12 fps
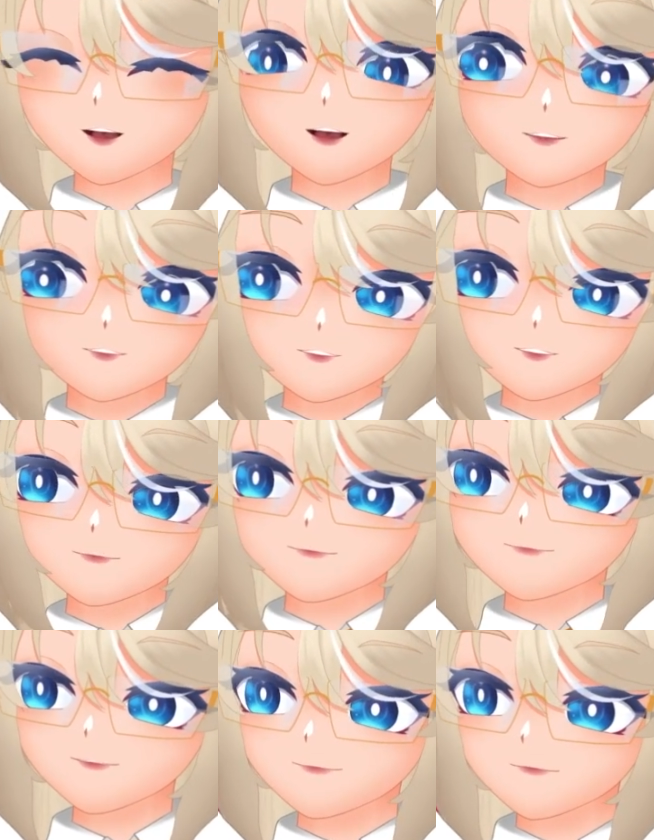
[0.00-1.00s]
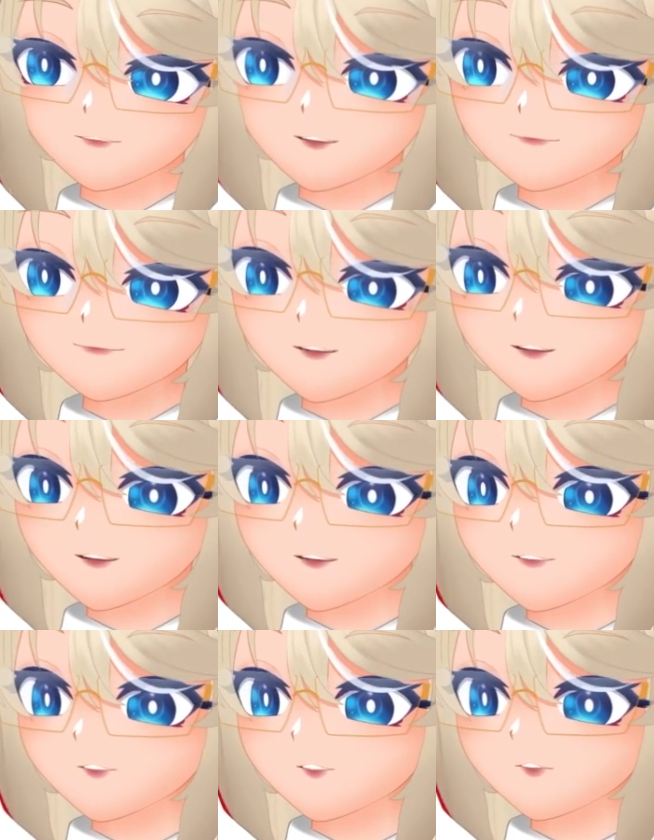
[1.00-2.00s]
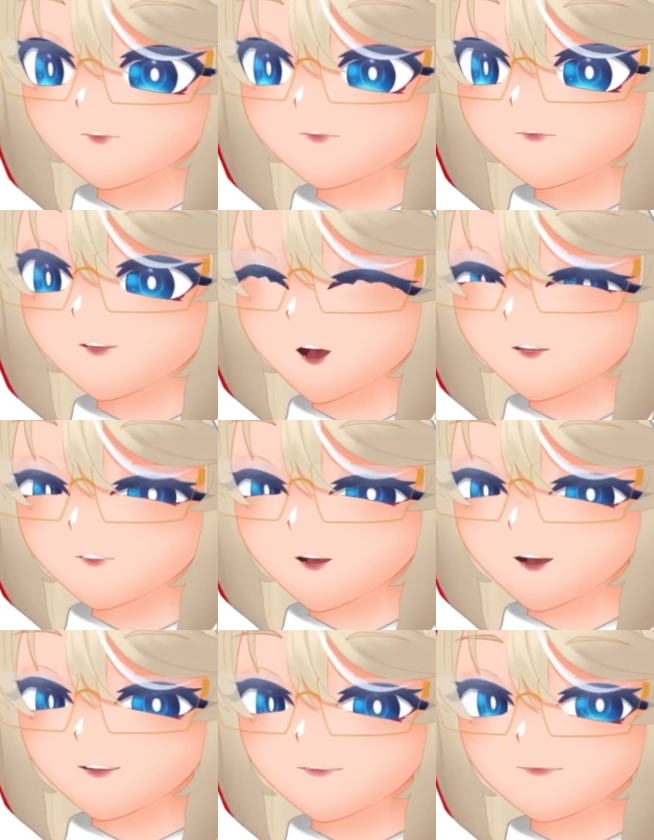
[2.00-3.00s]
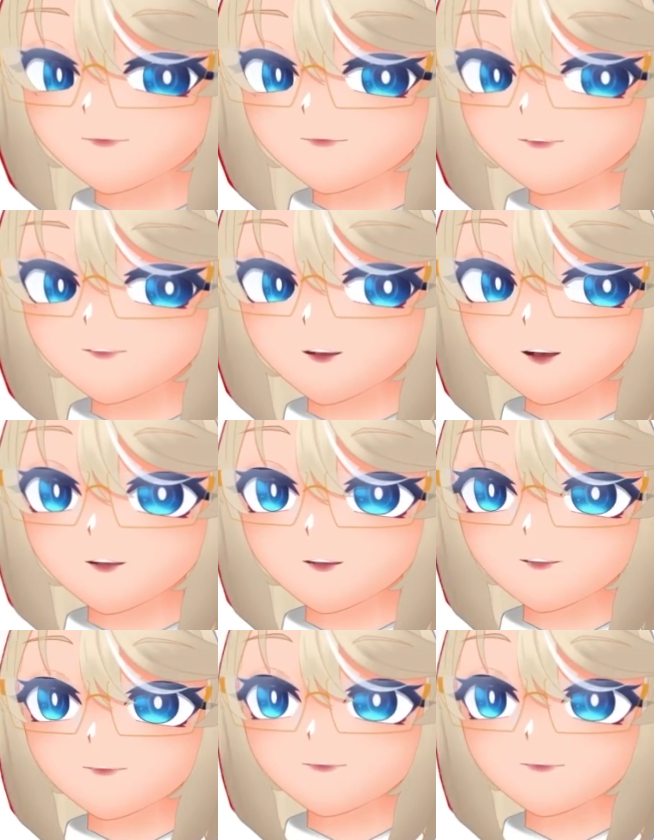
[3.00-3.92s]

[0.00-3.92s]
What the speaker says: It just gives people the ability to go and like